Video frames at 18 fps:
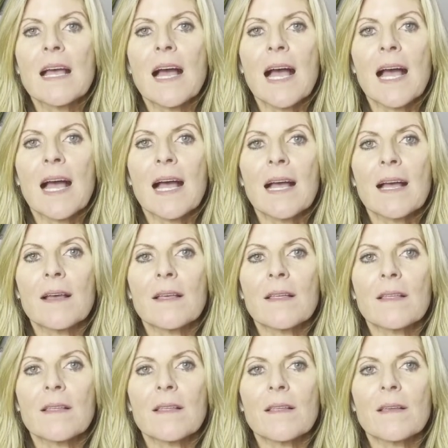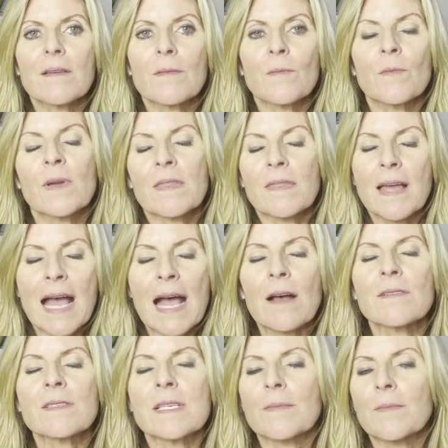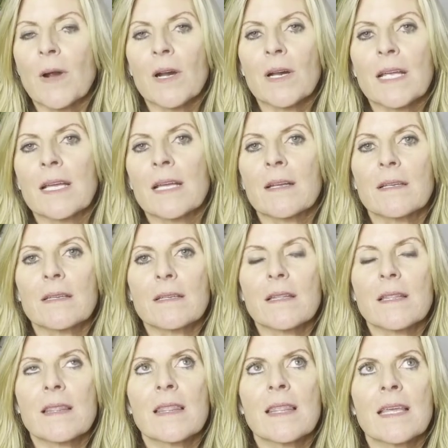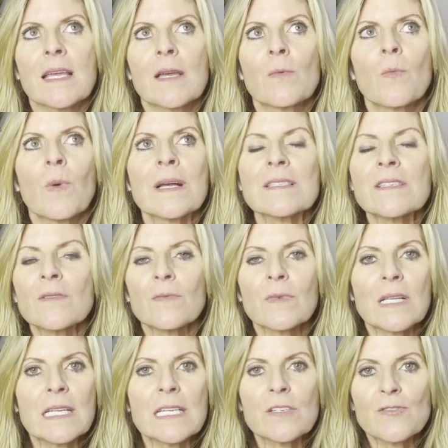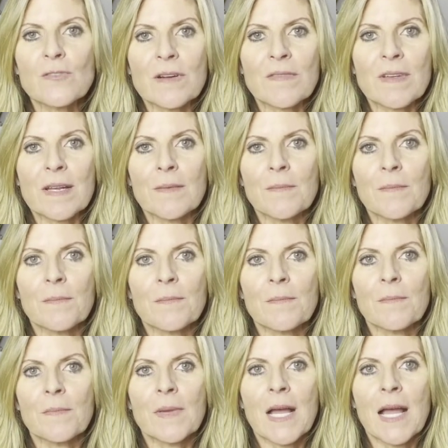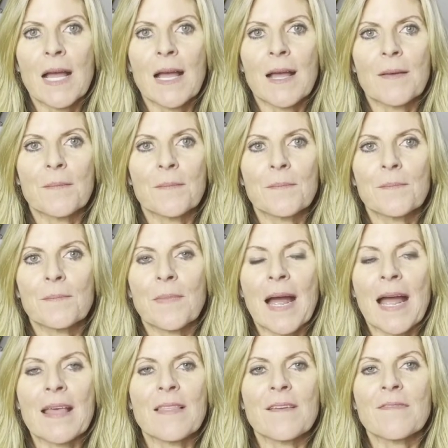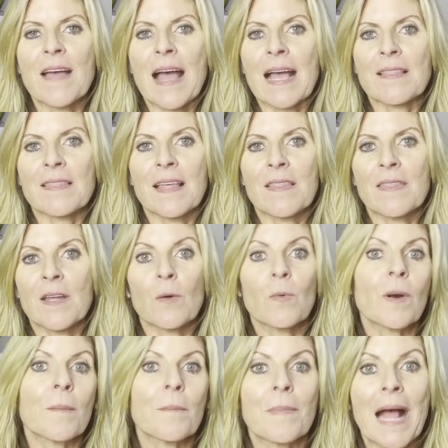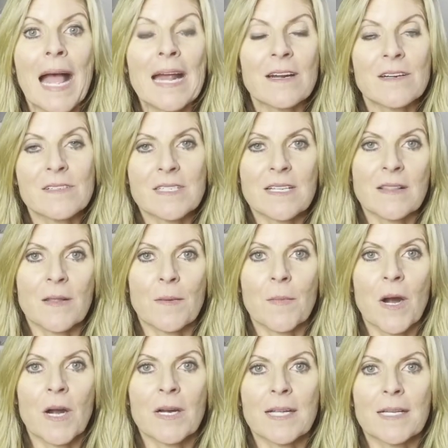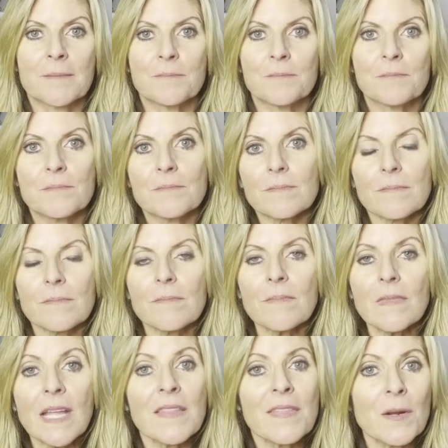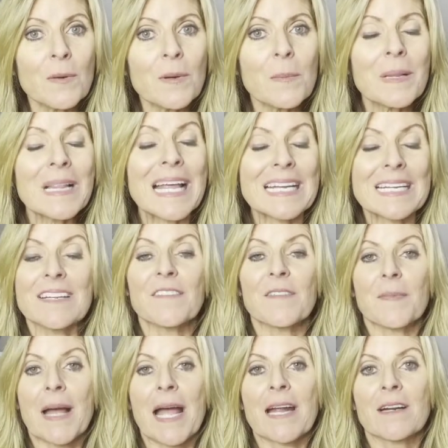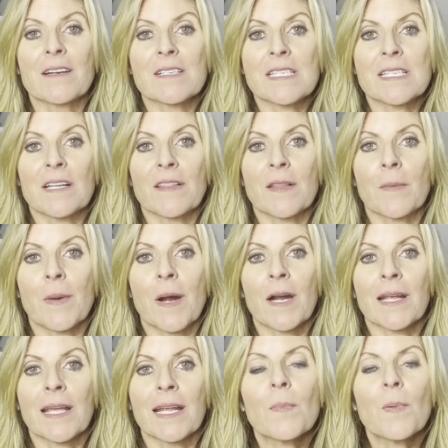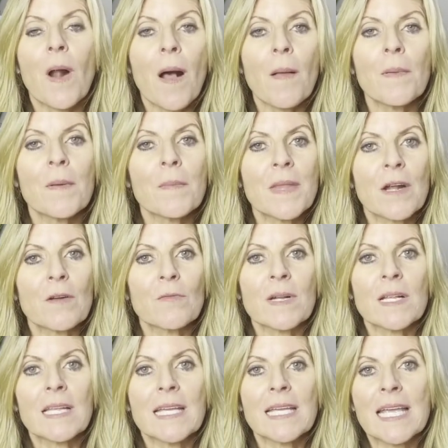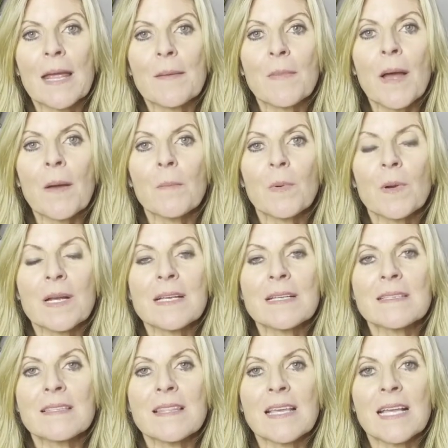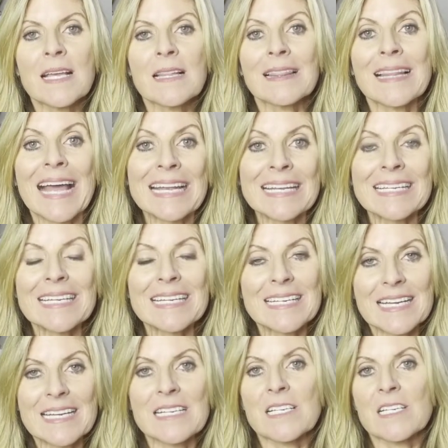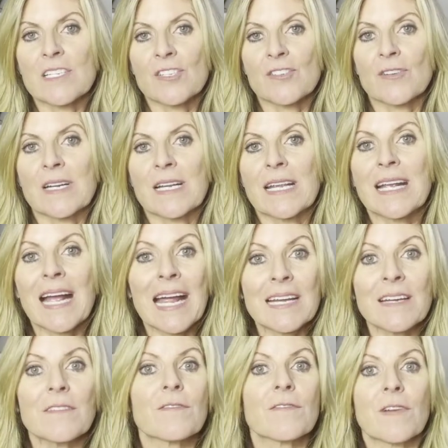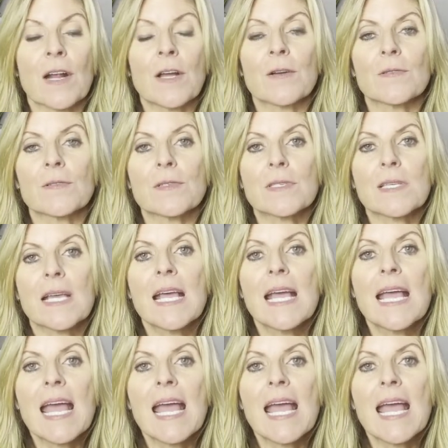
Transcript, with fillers: uh, with the housing market, it wasn't really driven um, by the fact that there weren't buyers on the market. There were plenty of buyers on the market. problem that really came up was the lending industry kind of froze